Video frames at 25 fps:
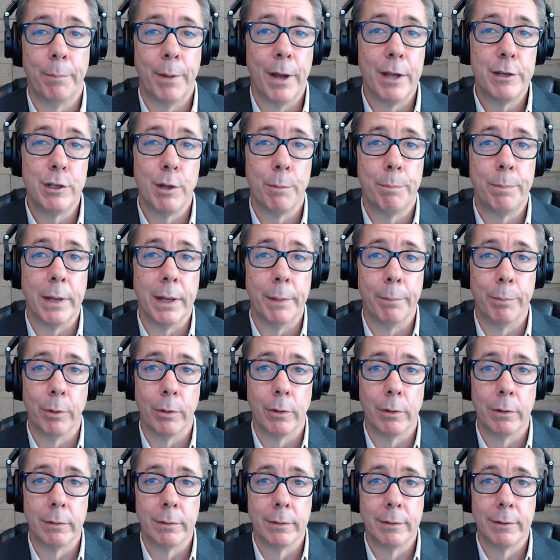unless
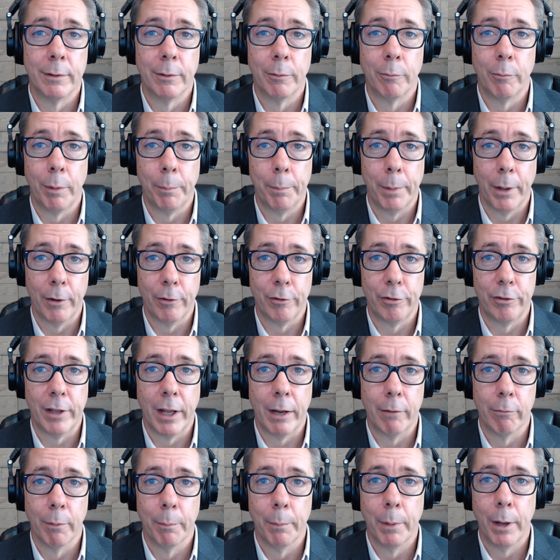I want to replace a bunch
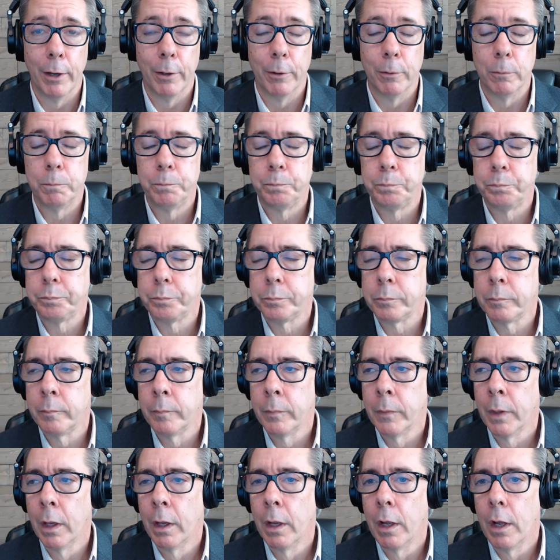of people, we
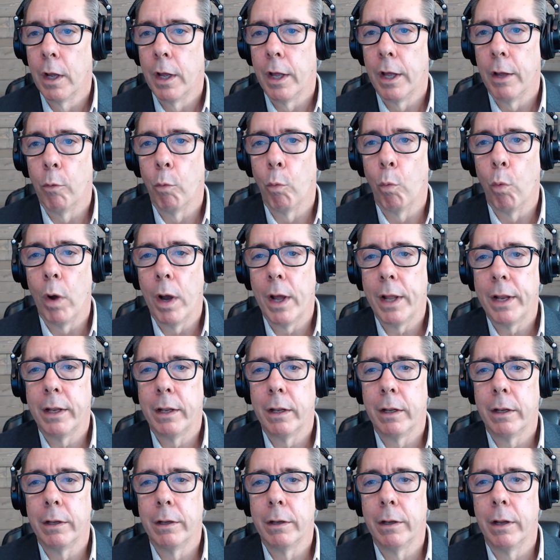better stay remote.
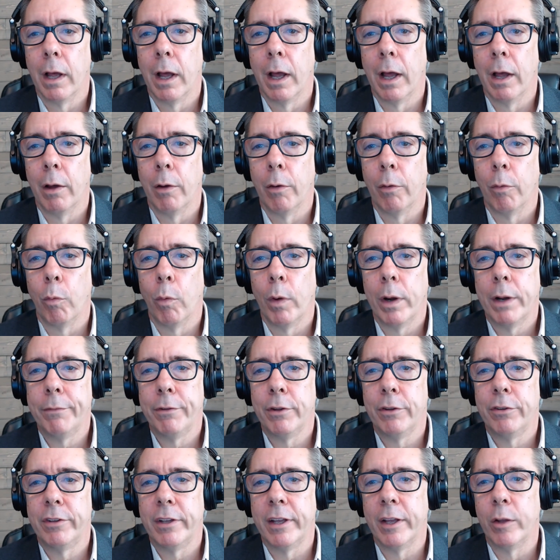
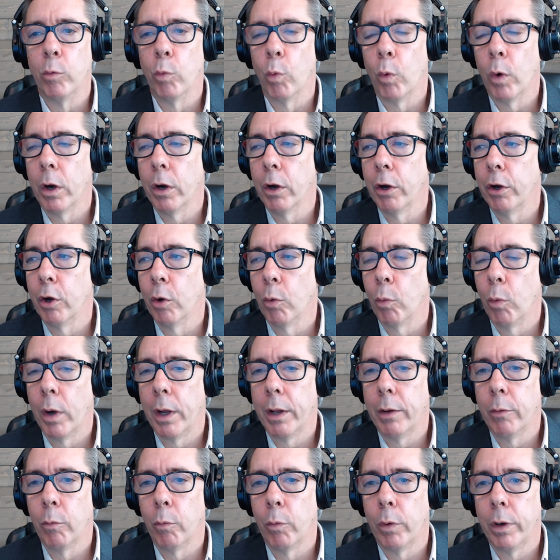What
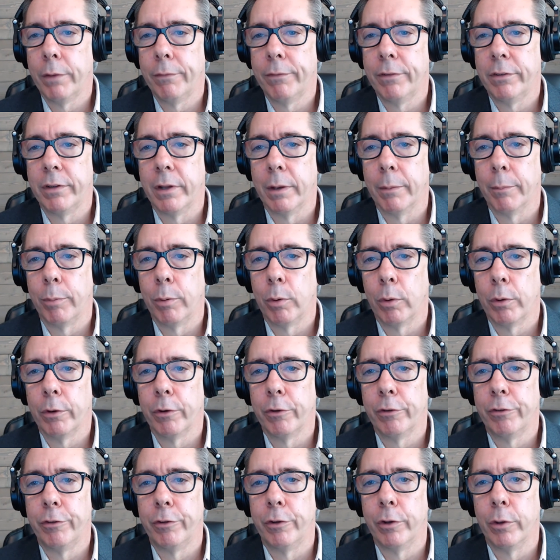have you seen
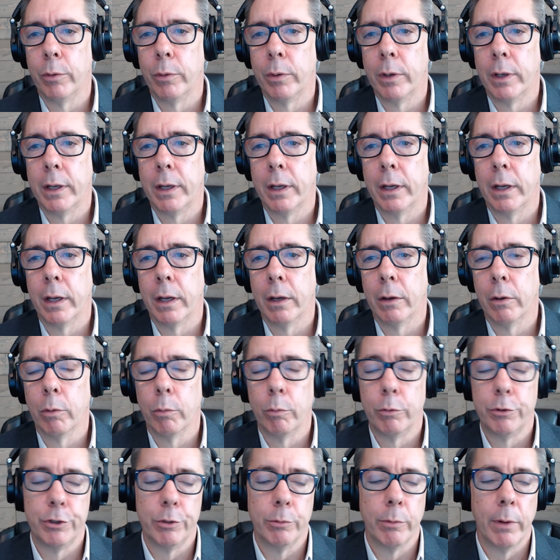work, or what have you seen
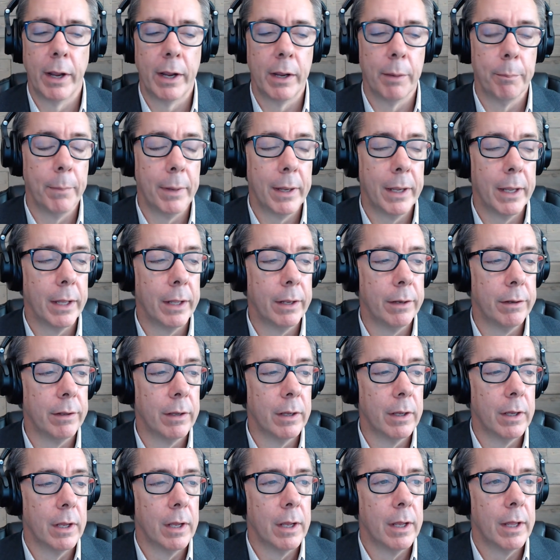employers
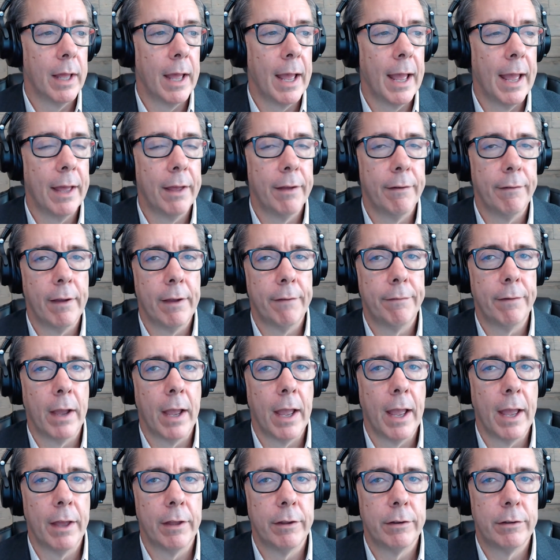doing, or would you
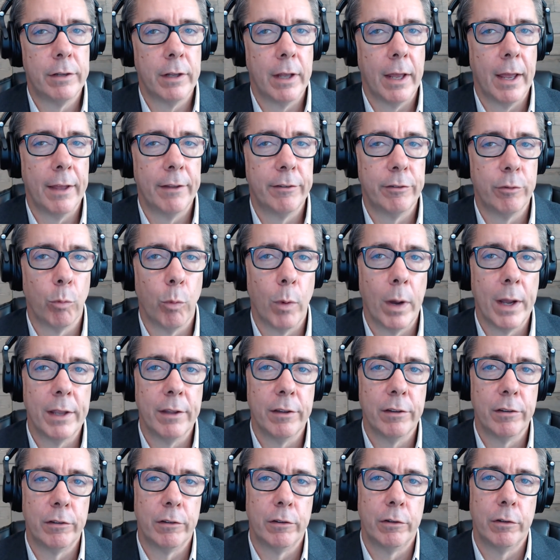recommend
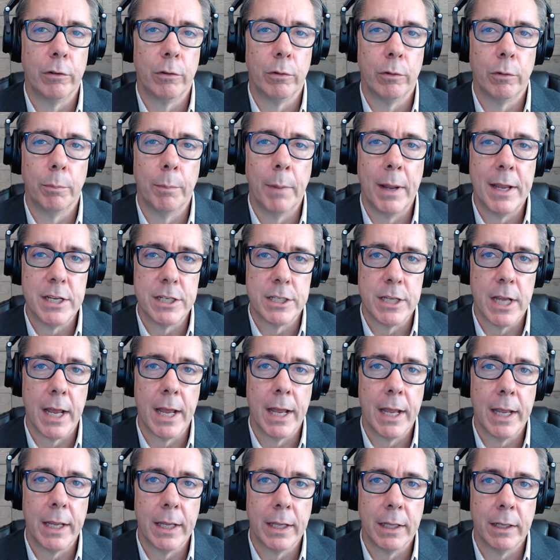
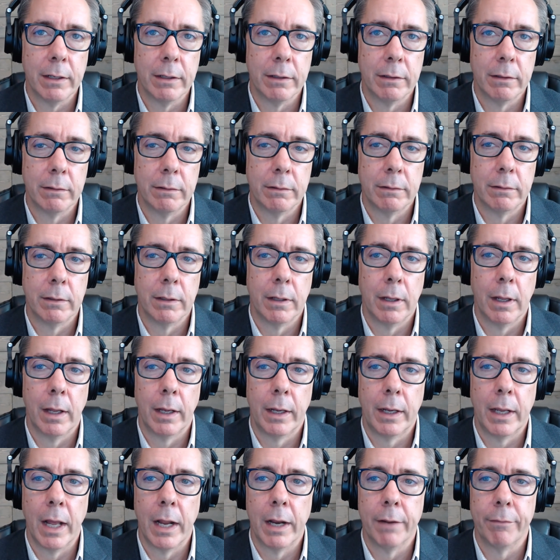as ways to
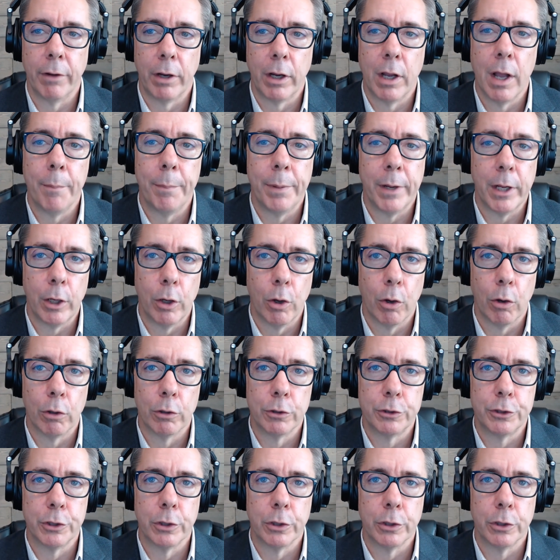maintain